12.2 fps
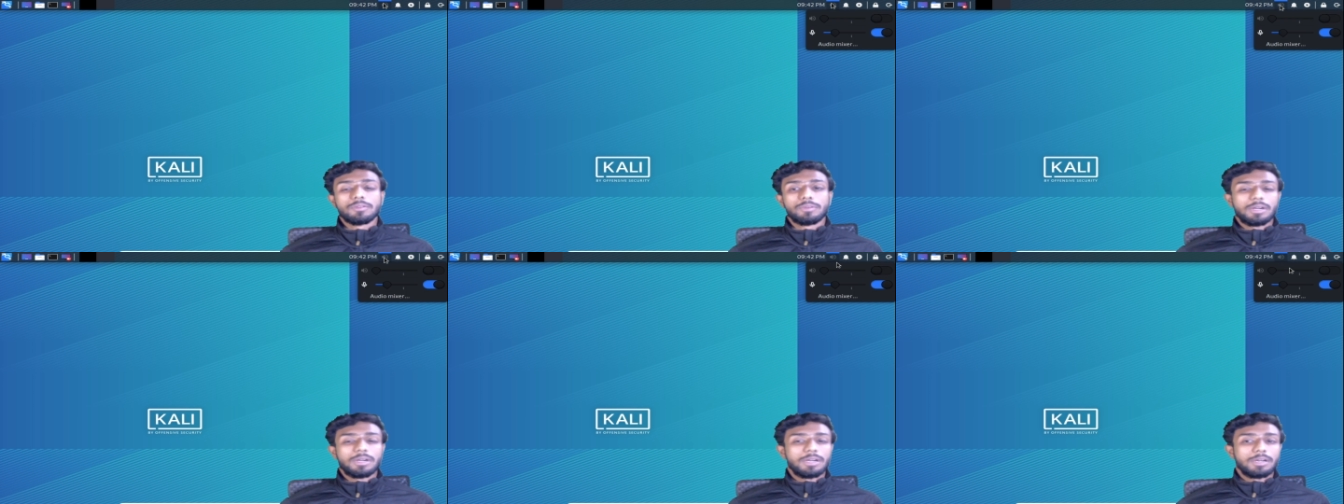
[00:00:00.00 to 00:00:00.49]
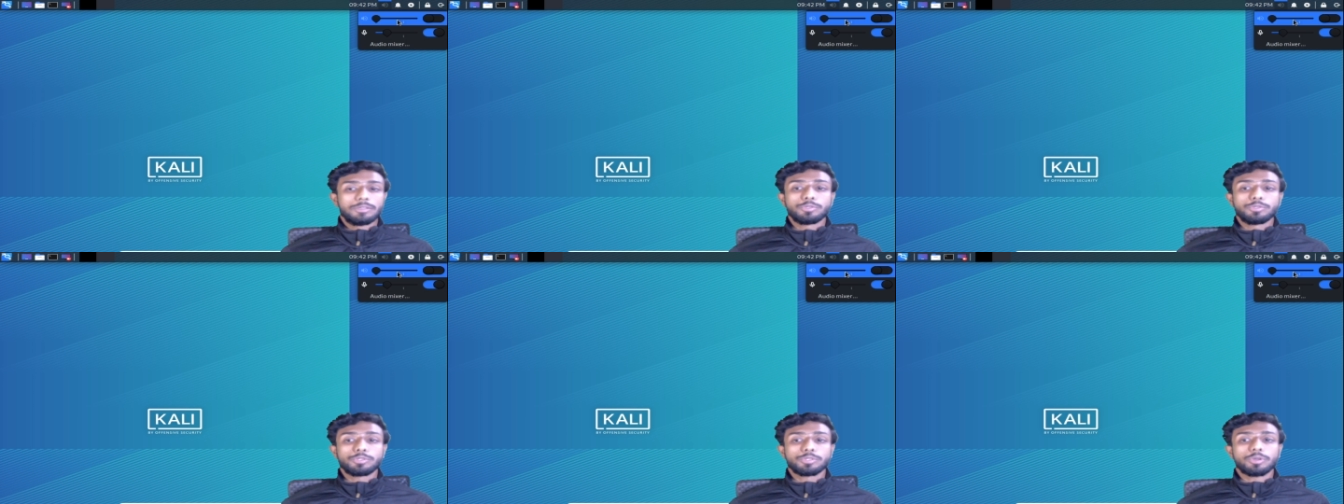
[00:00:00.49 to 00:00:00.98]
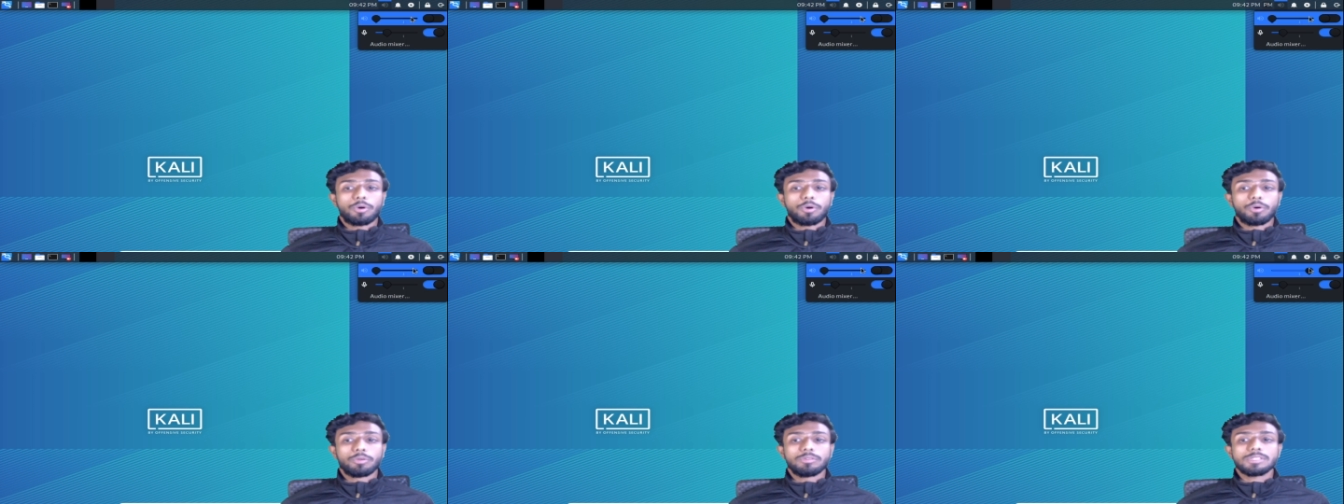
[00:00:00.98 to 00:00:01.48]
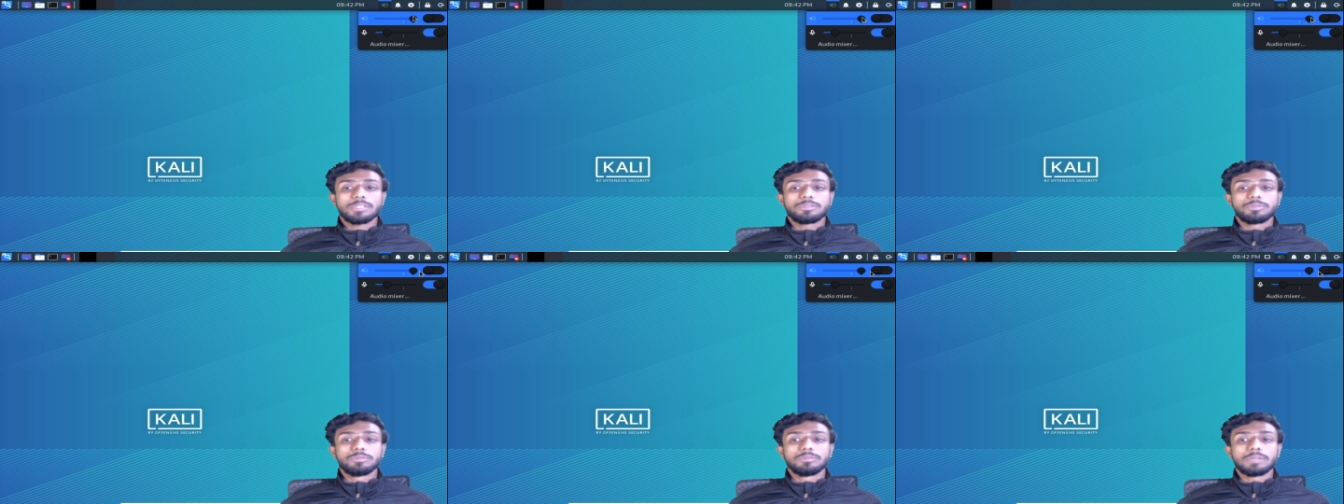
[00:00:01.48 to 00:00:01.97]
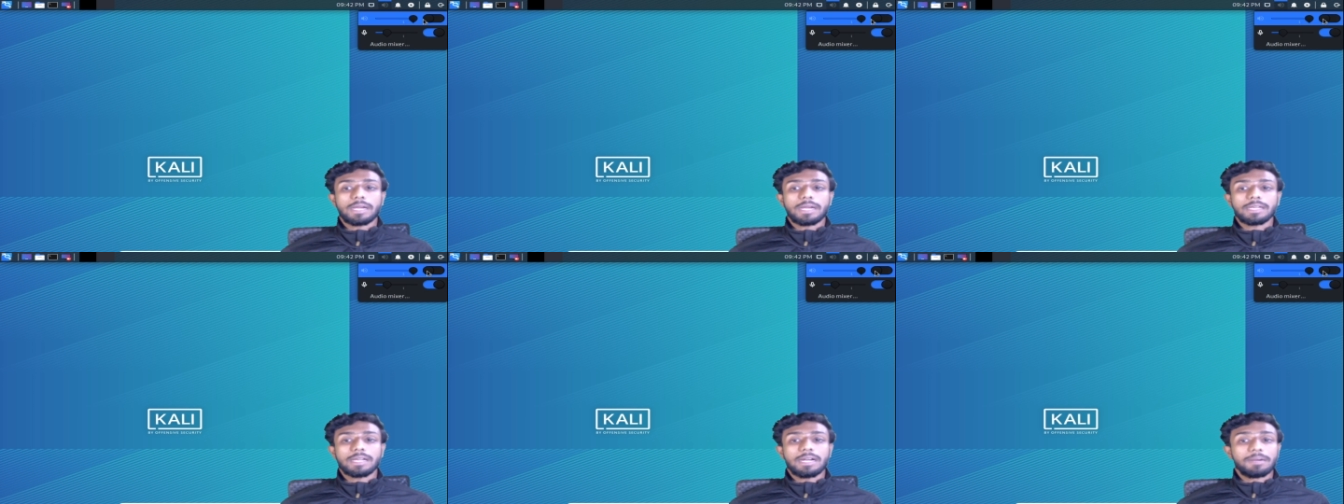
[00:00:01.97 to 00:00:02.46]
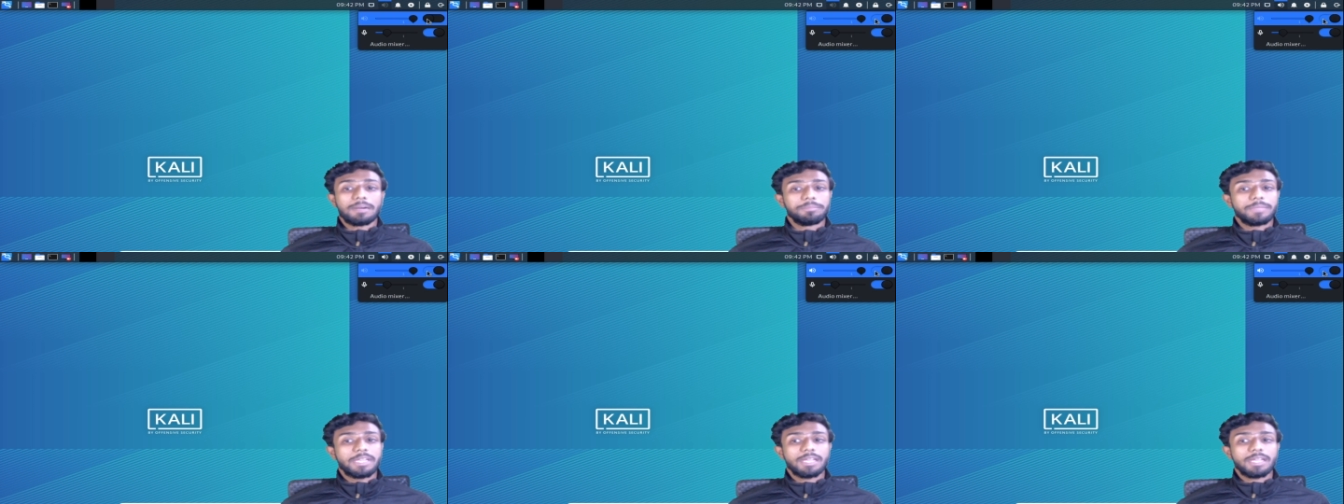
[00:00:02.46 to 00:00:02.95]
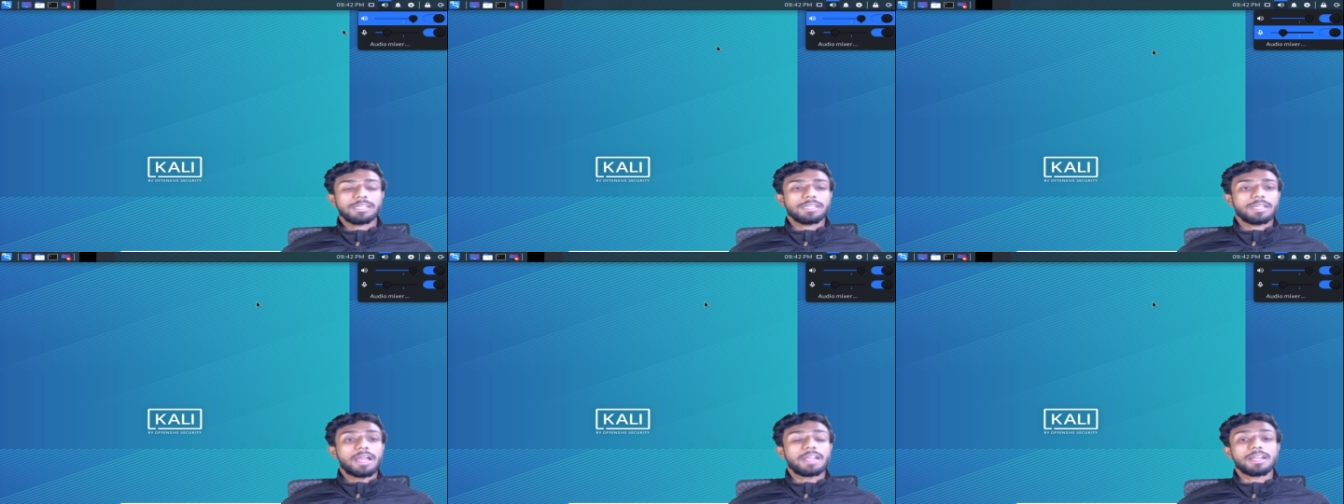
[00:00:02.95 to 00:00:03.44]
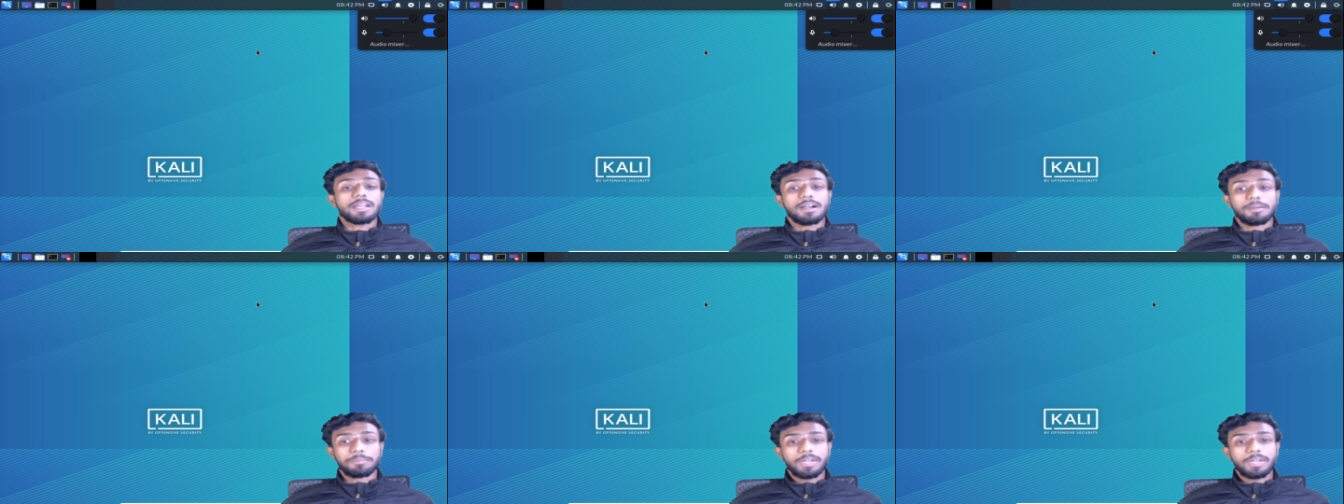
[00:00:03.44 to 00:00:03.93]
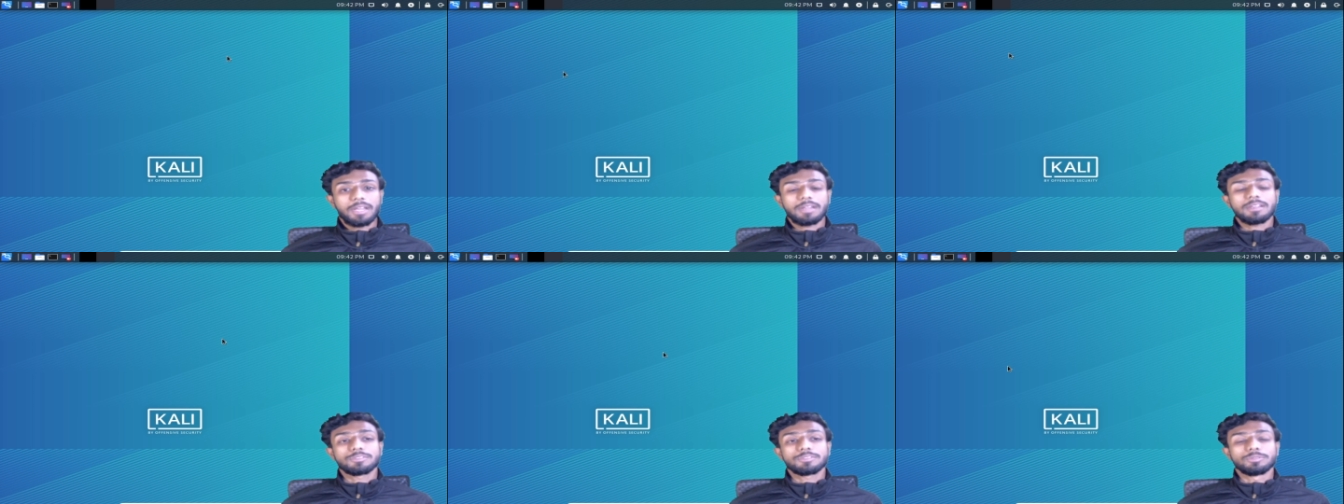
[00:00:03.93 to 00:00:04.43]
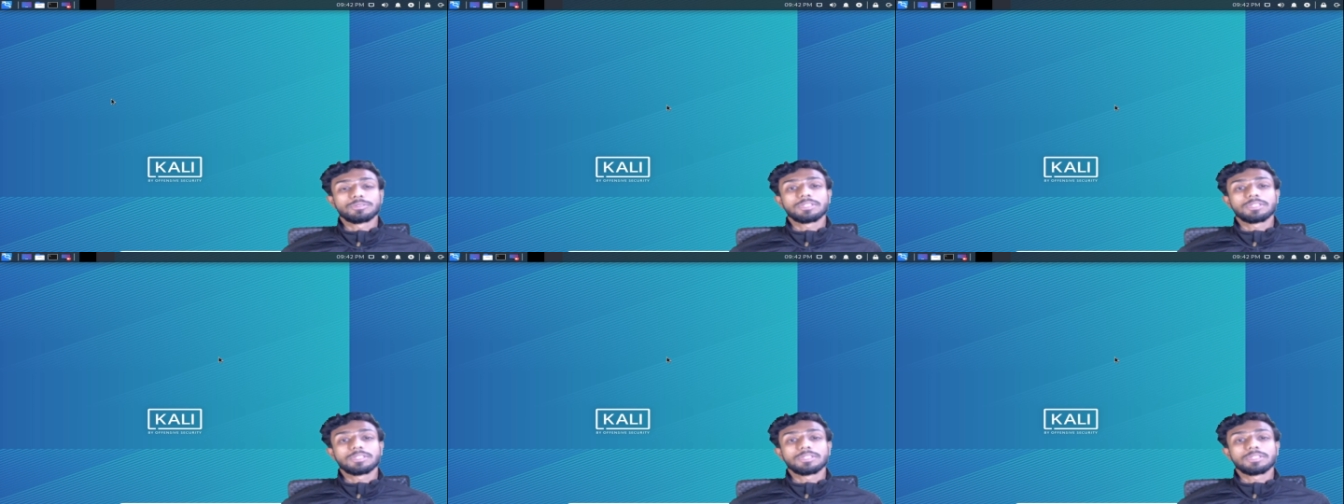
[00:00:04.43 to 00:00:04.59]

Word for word: uh, you should always do an update and update. So